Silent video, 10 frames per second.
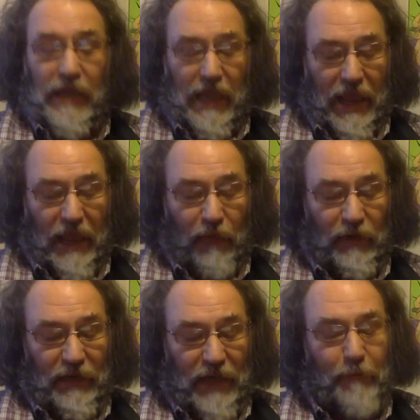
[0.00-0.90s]
and when
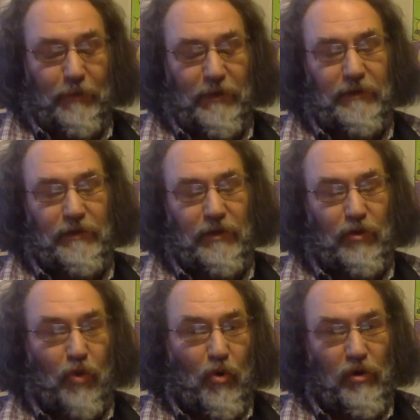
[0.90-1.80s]
it happened in the
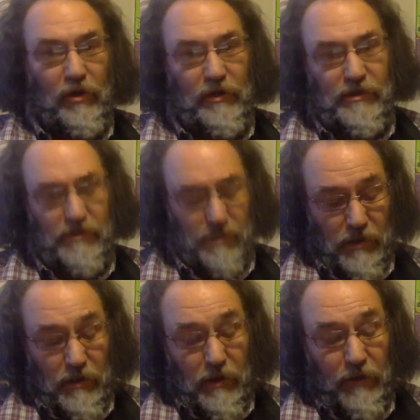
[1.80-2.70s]
chorus,
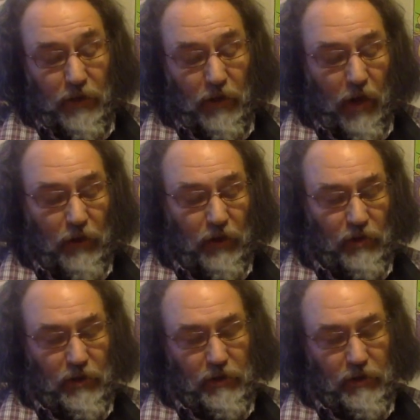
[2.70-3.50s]
the longer one,